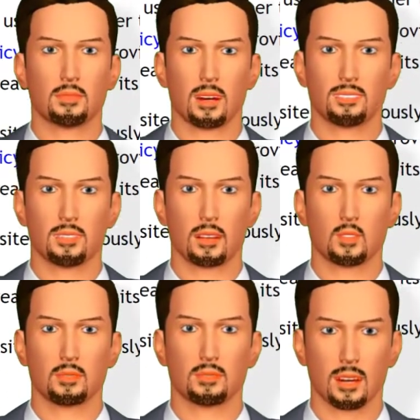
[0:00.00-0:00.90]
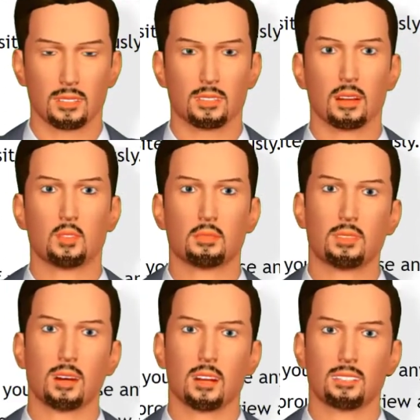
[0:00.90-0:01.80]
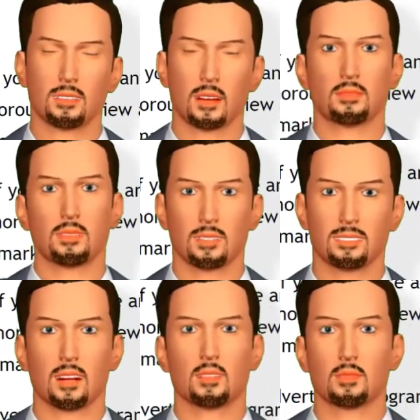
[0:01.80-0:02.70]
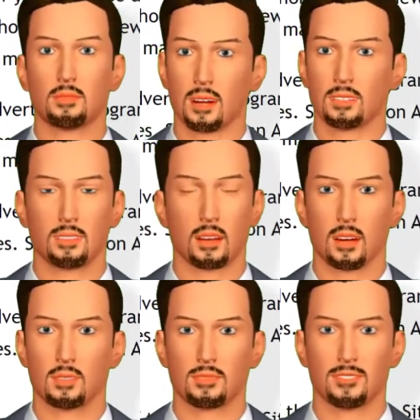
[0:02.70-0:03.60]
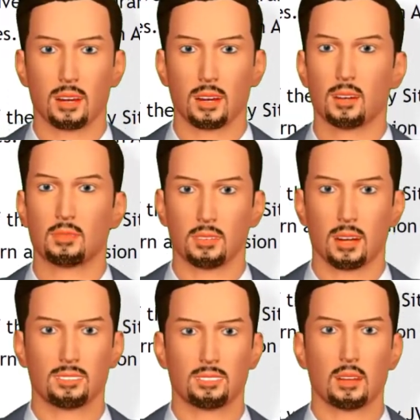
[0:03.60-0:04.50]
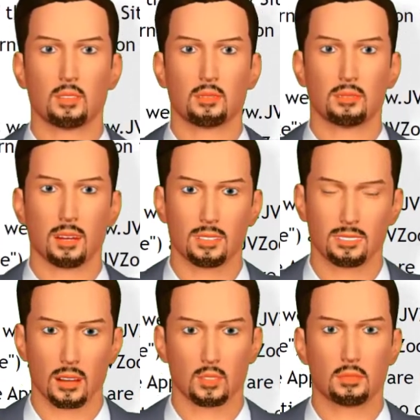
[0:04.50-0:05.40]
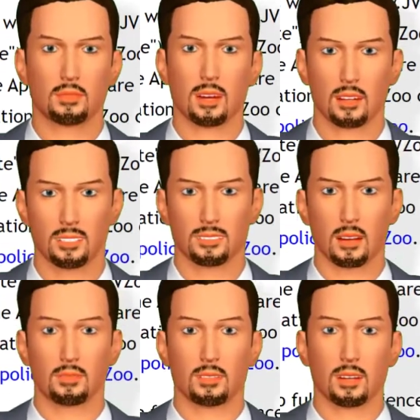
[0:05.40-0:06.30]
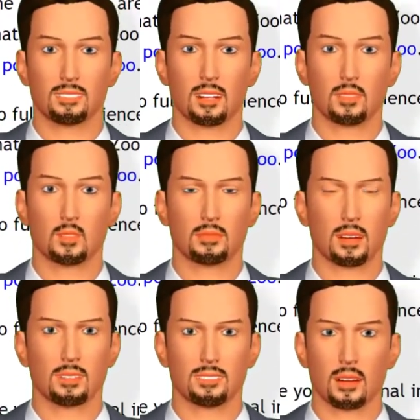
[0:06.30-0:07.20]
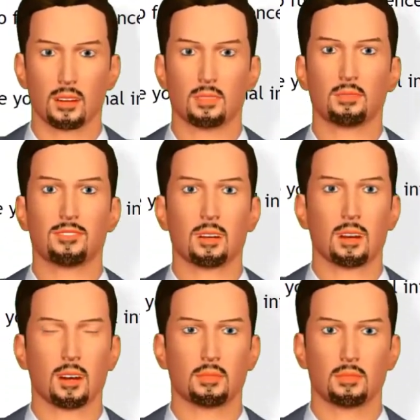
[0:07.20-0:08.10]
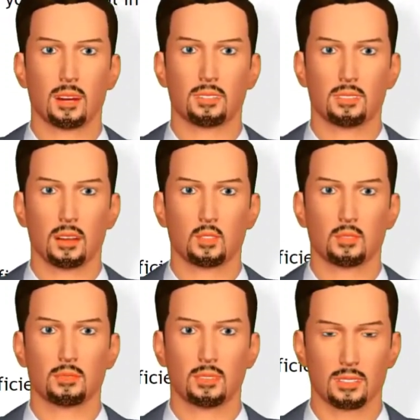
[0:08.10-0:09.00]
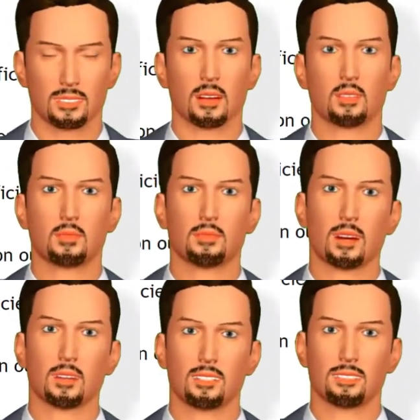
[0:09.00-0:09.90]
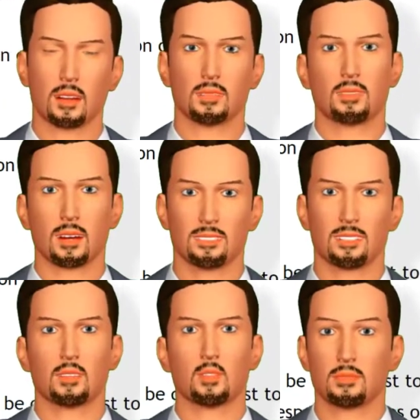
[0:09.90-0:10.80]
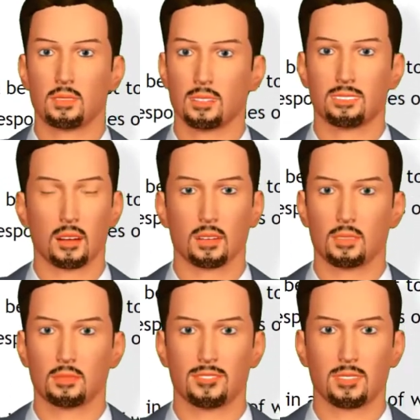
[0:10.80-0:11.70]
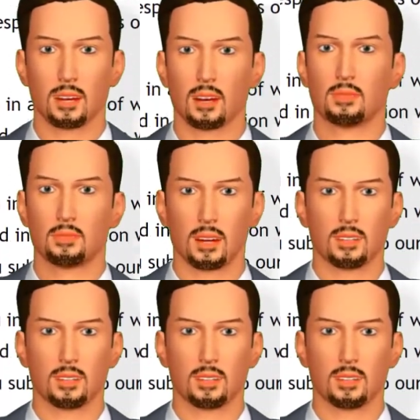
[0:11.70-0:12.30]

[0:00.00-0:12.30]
of their use of cookies, thereby allowing the user to opt out of any cookie usage, if they choose. When a new visitor first arrives on a website, they are presented with an option to accept computer cookies, a link to the privacy policies,